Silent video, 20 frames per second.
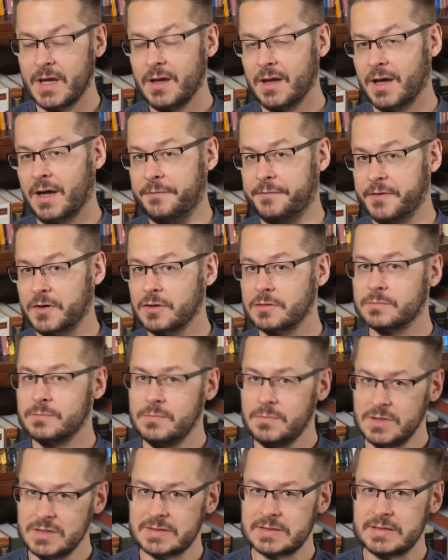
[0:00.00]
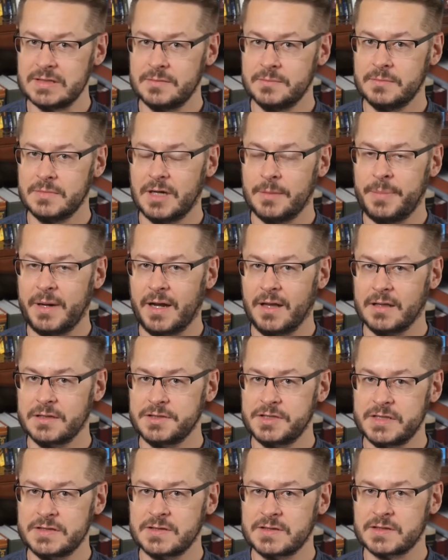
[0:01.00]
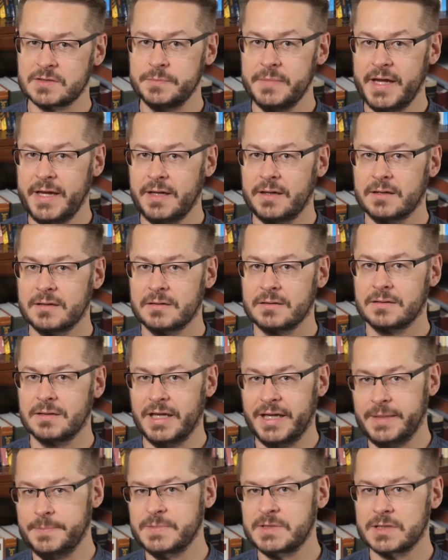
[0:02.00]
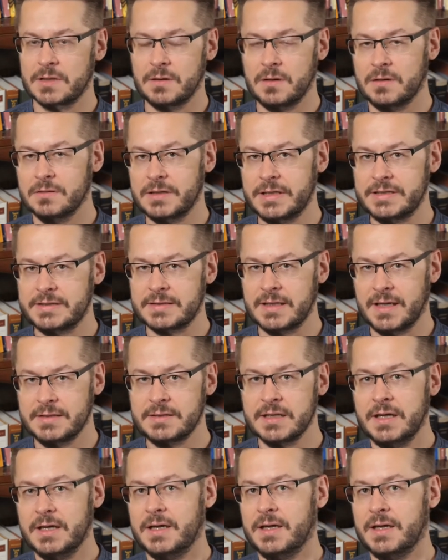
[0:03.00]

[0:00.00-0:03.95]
I've heard Muslim apologists make claims along these lines.